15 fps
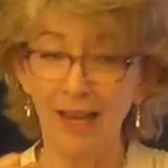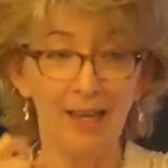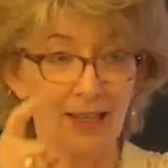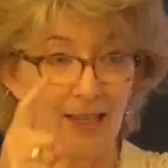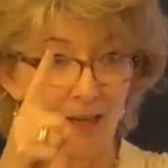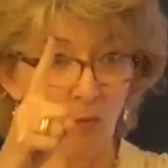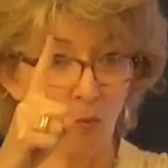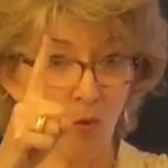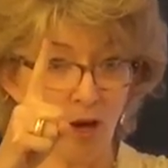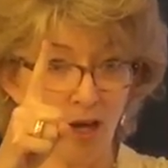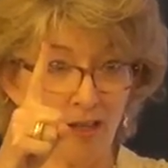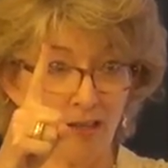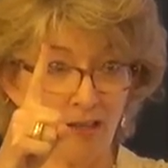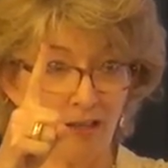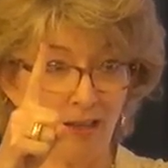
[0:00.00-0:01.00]
get a
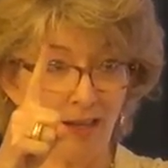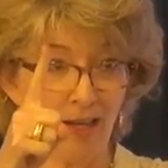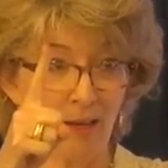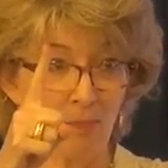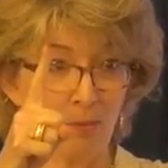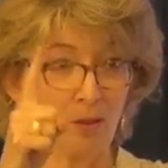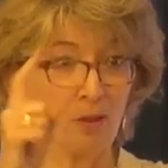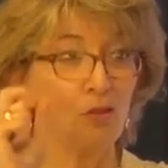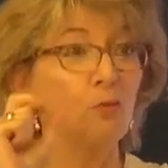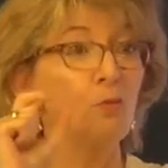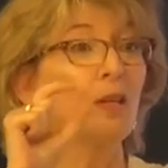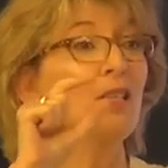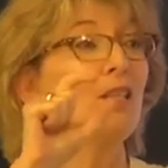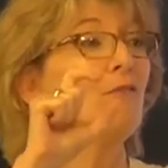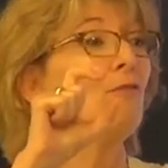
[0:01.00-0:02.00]
one, and put
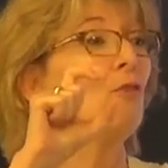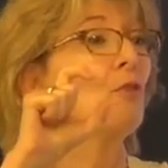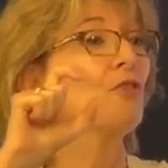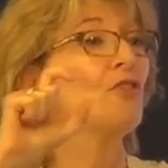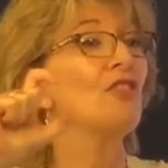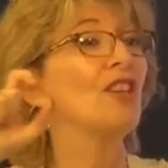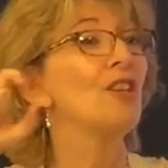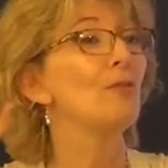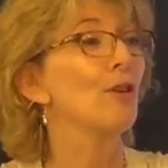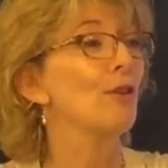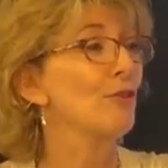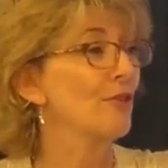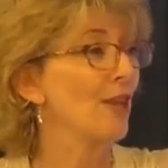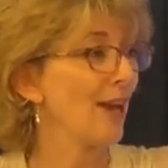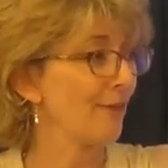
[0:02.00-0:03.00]
24
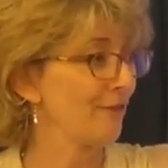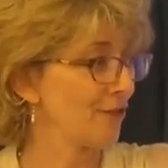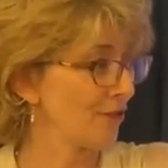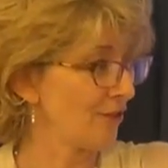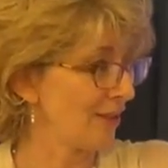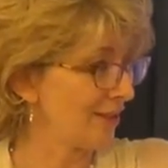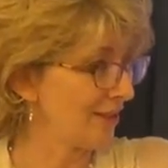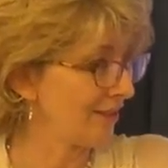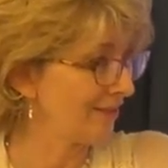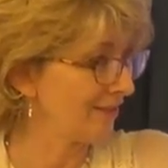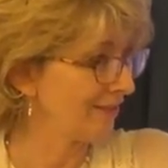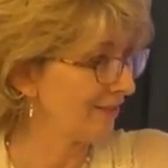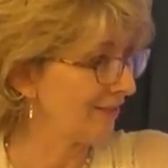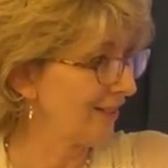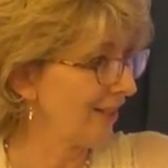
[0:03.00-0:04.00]
zeros after it.
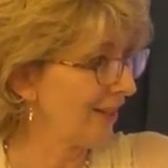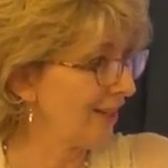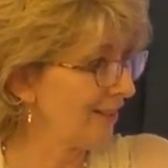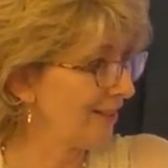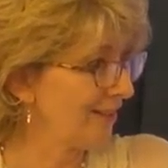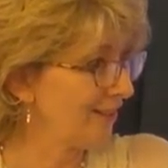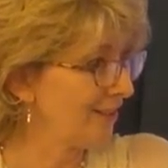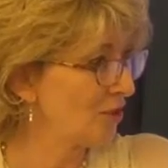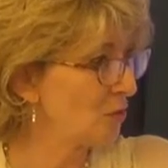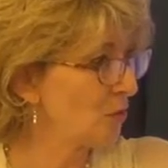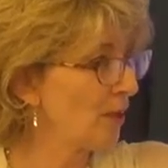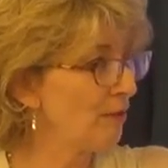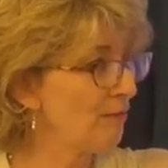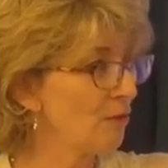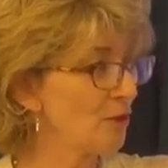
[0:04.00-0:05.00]
Okay?
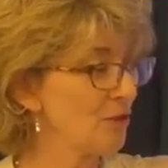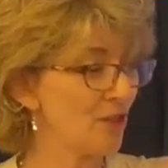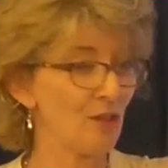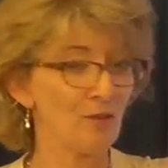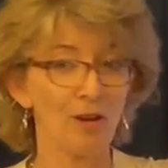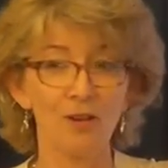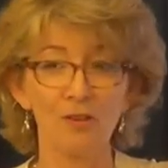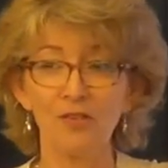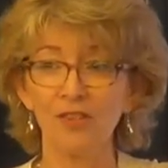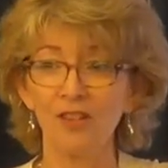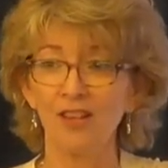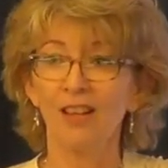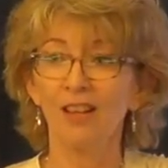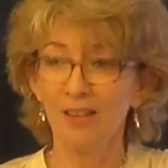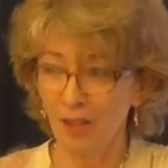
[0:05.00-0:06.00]
24 zeros.
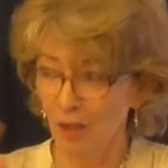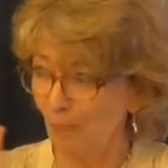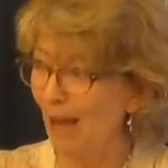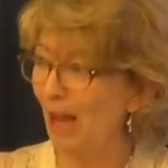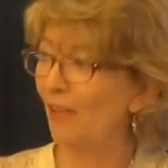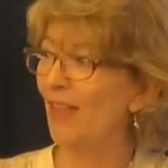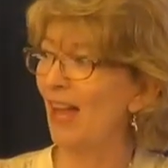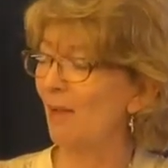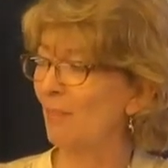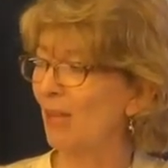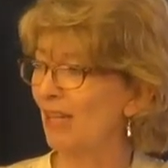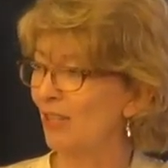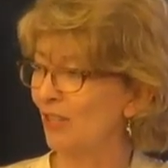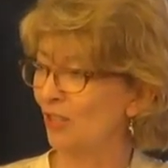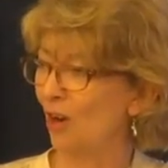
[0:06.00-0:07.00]
There are about that
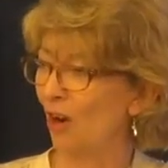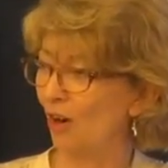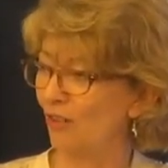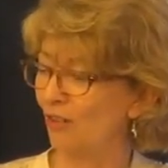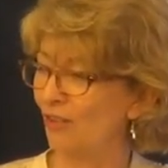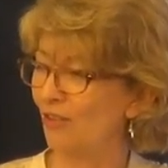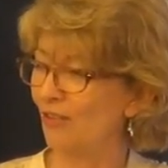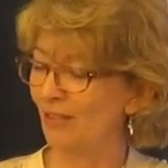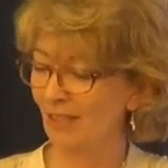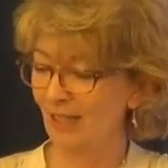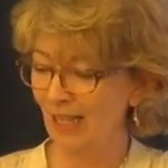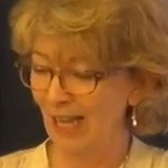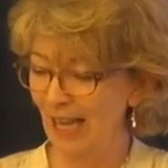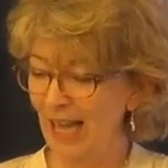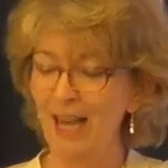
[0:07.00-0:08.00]
many stars.
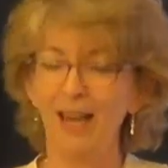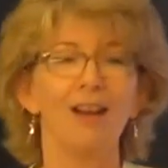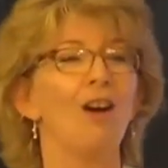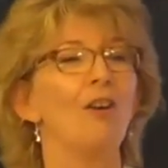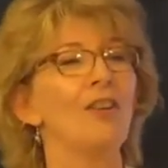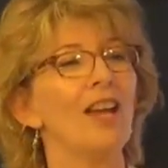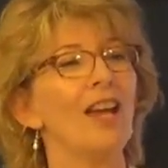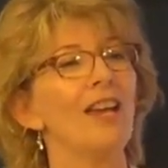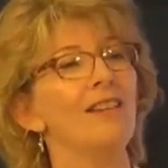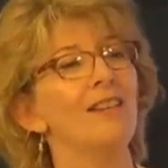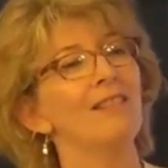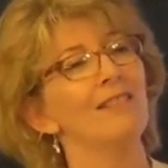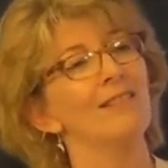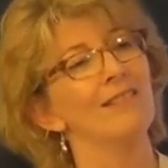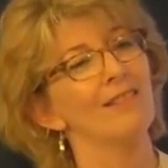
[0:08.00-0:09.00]
Okay,
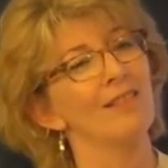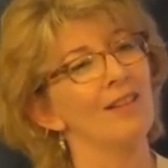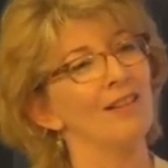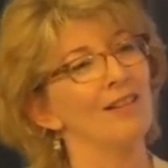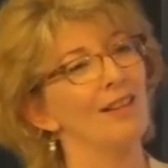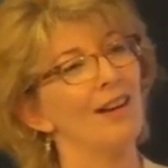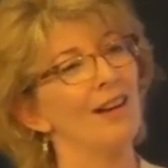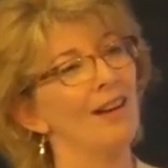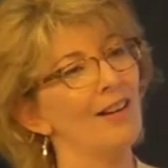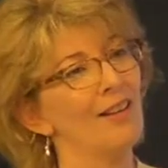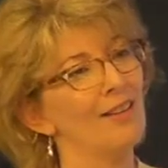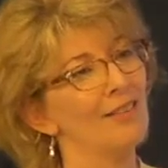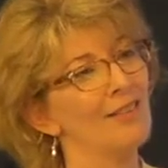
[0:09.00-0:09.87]
uh,